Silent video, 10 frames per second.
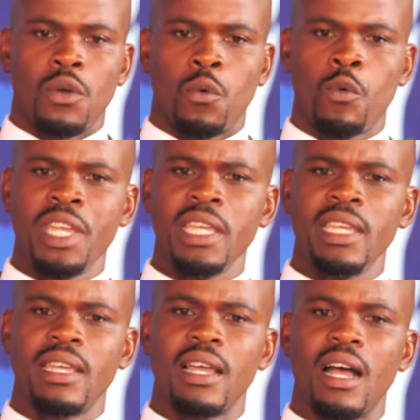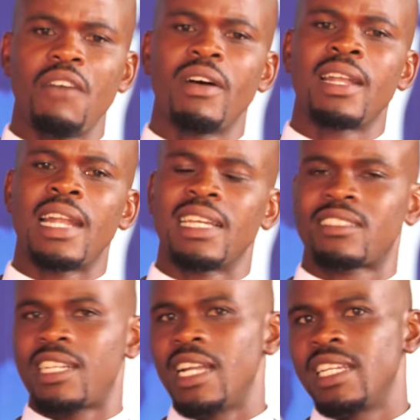We have an
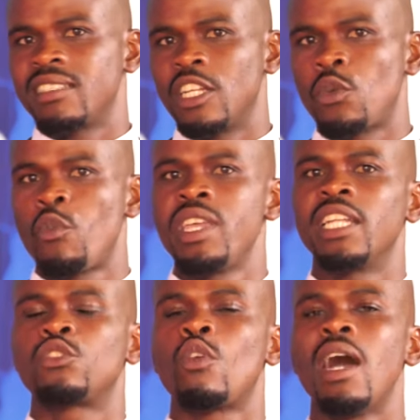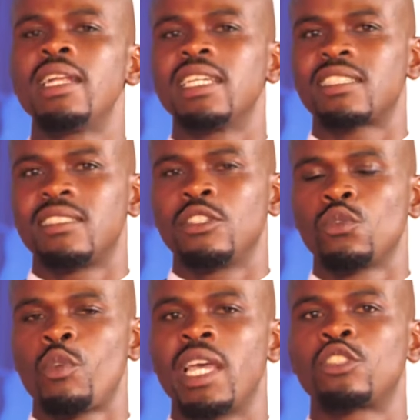understanding that we are
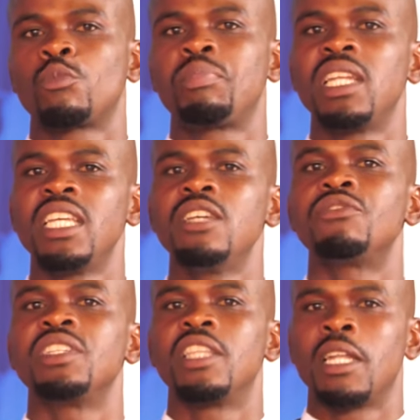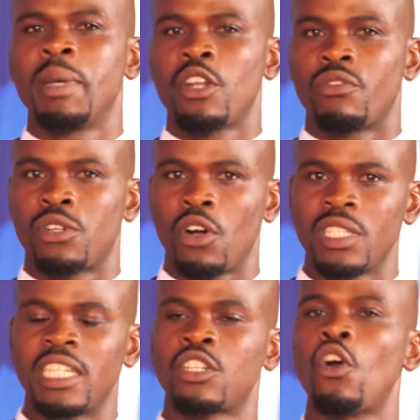to believe in the men of
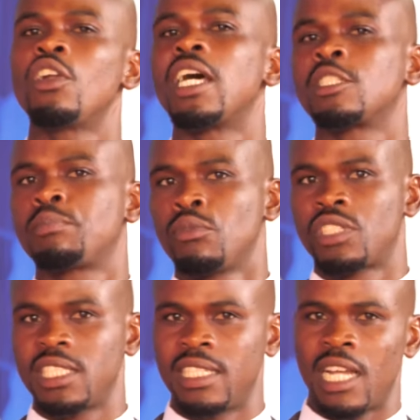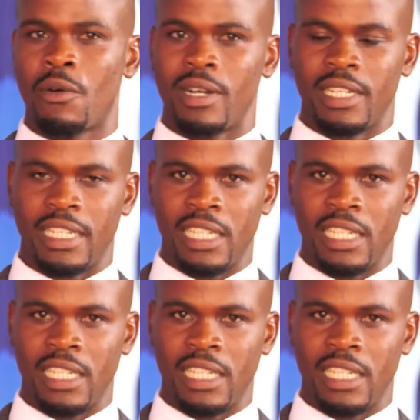God that God has put in our